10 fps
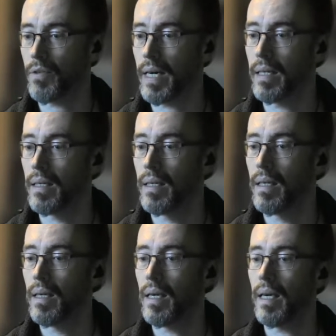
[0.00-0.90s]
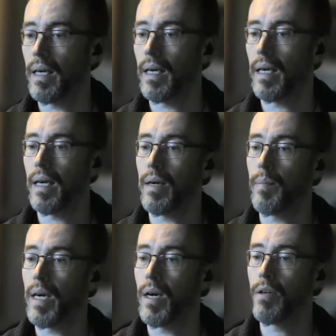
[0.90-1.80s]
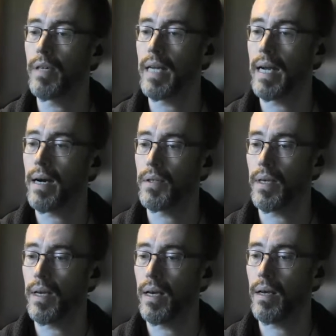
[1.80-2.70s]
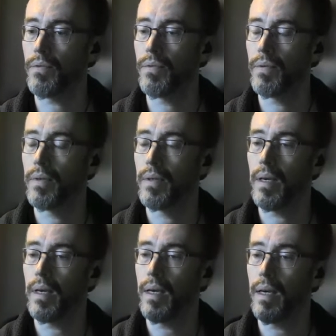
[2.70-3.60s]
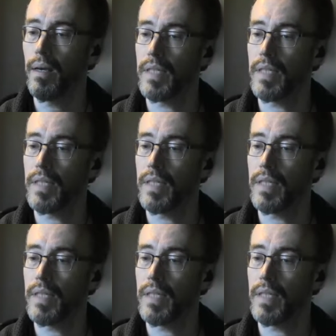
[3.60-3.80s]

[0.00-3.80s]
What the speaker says: between £2,000 and £2,500 for the therapy practical training,